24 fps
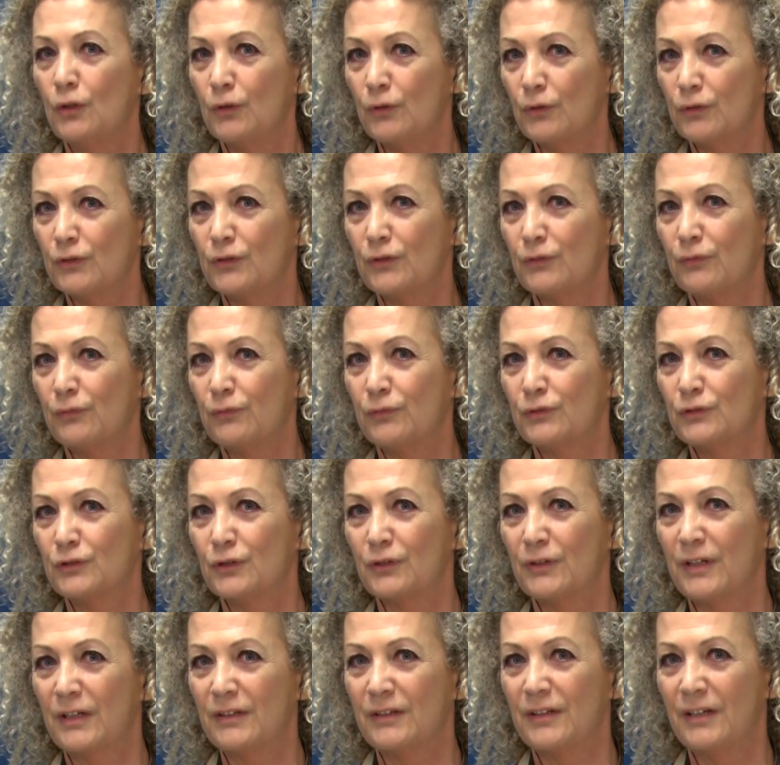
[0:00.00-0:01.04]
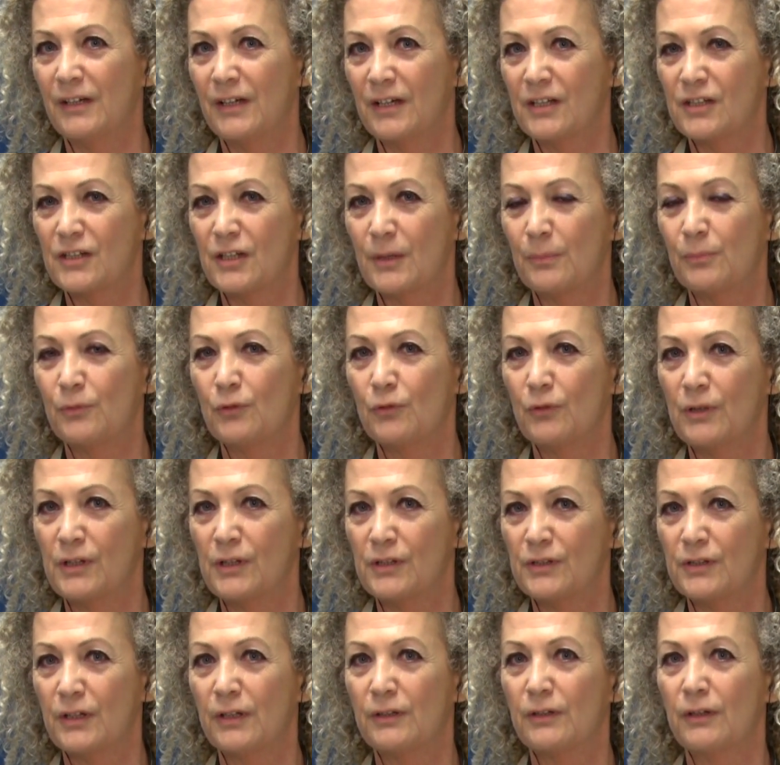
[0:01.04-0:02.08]
so that they accept to
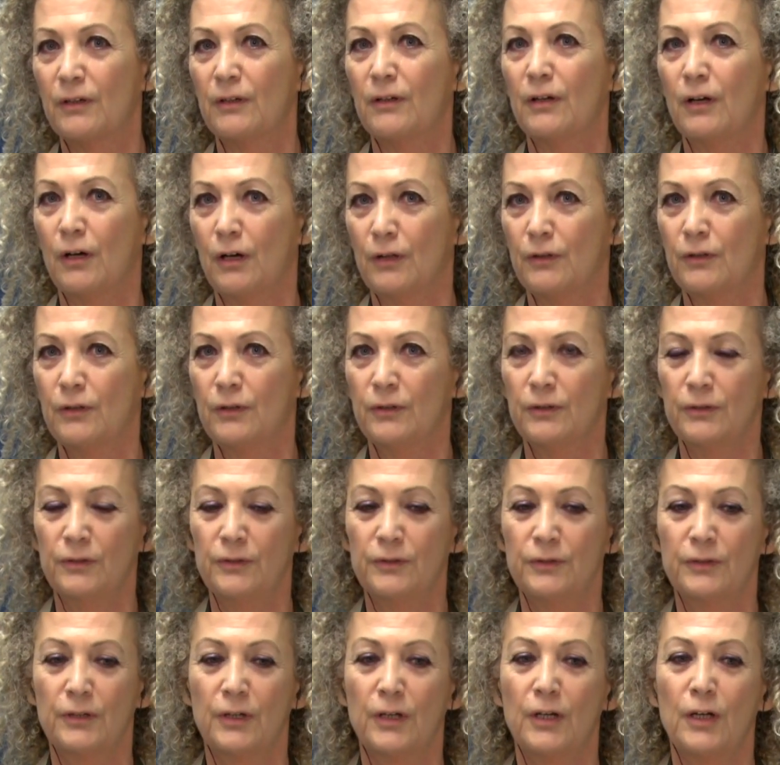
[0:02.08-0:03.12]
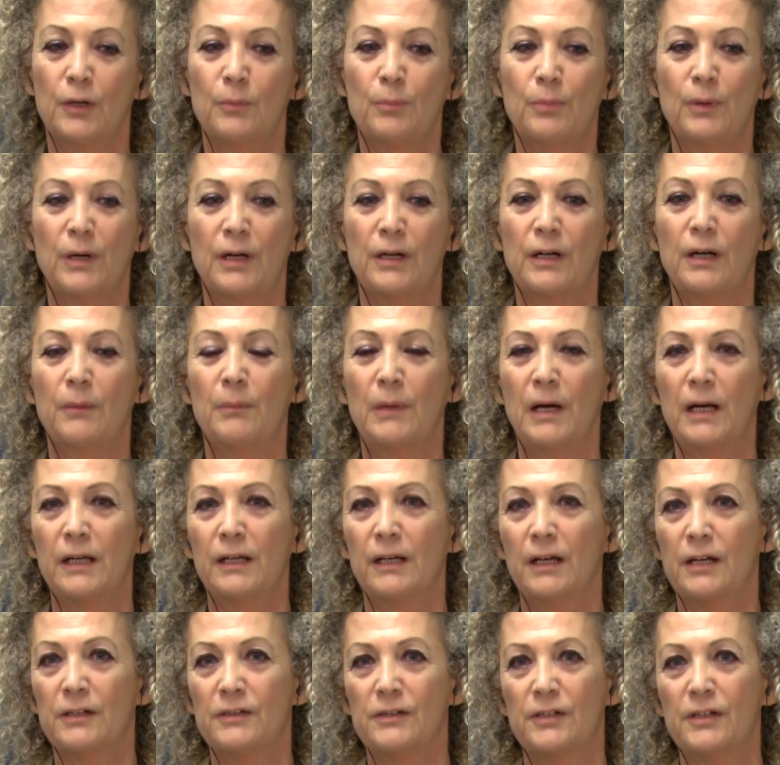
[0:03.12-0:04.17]
resettle others. But my
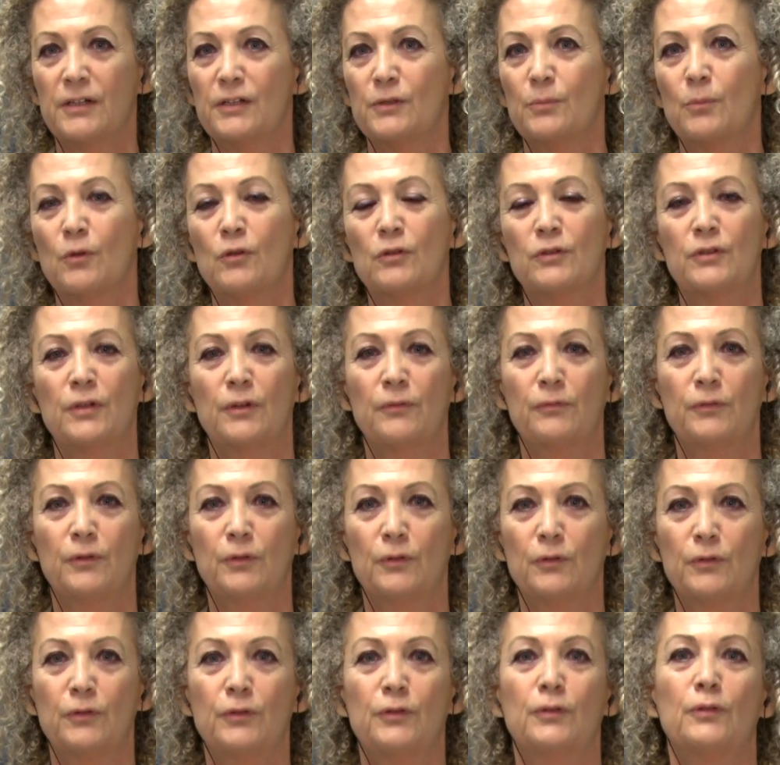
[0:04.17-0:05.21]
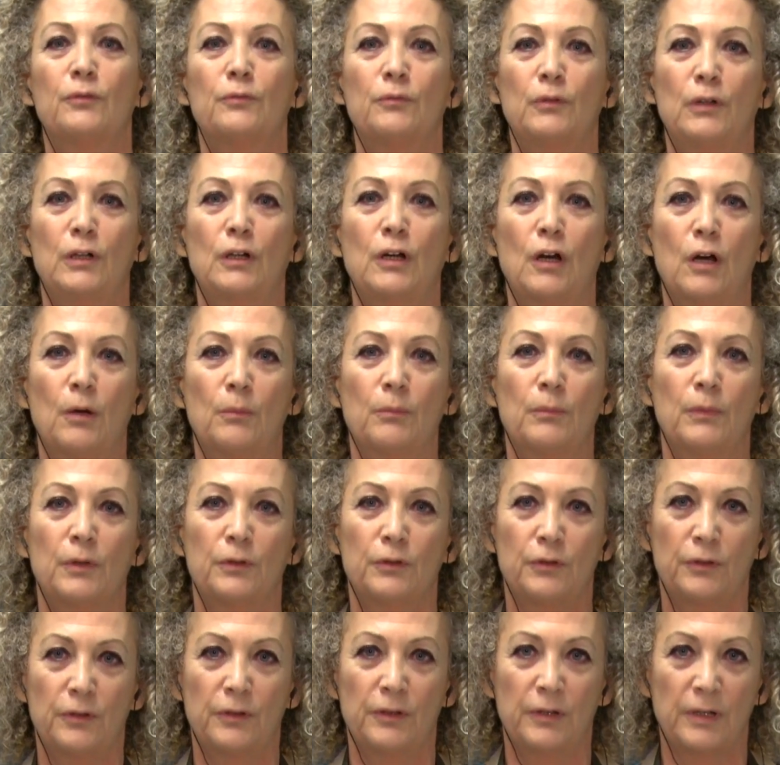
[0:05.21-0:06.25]
guess is most of those will come
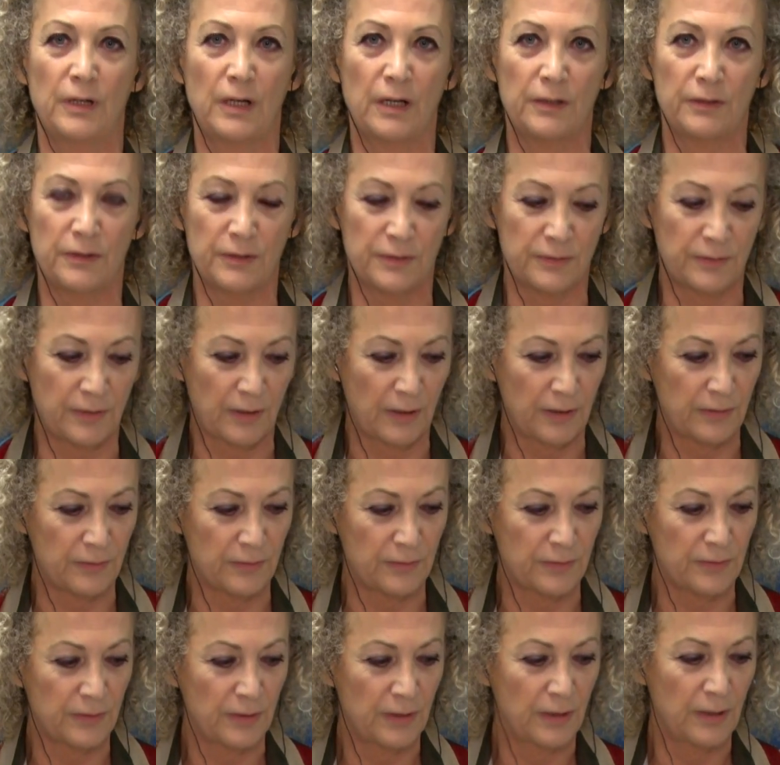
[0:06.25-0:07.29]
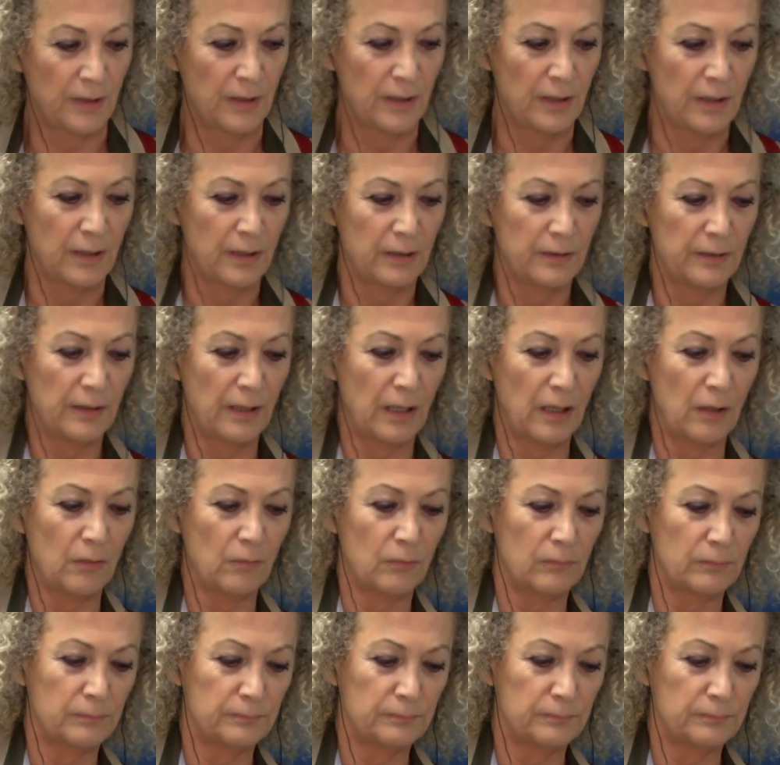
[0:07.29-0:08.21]
to the United States. Now,